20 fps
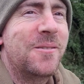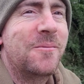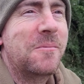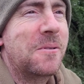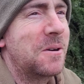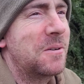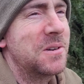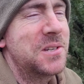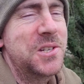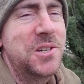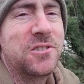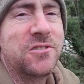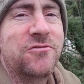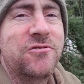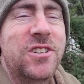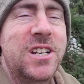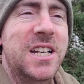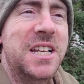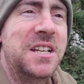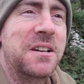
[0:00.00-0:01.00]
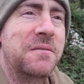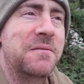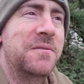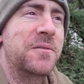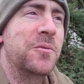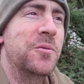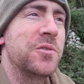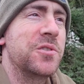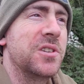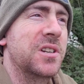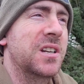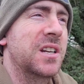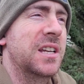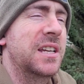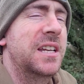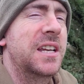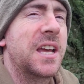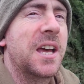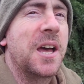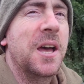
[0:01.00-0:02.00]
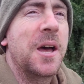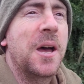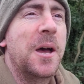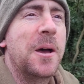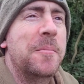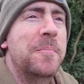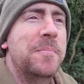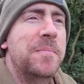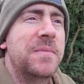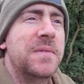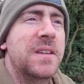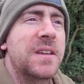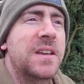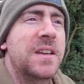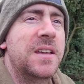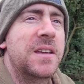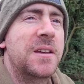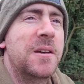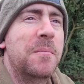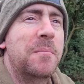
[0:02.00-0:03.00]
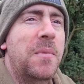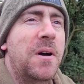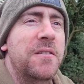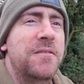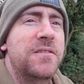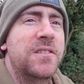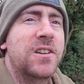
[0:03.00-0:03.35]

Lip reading: well, it's not really unfortunately, both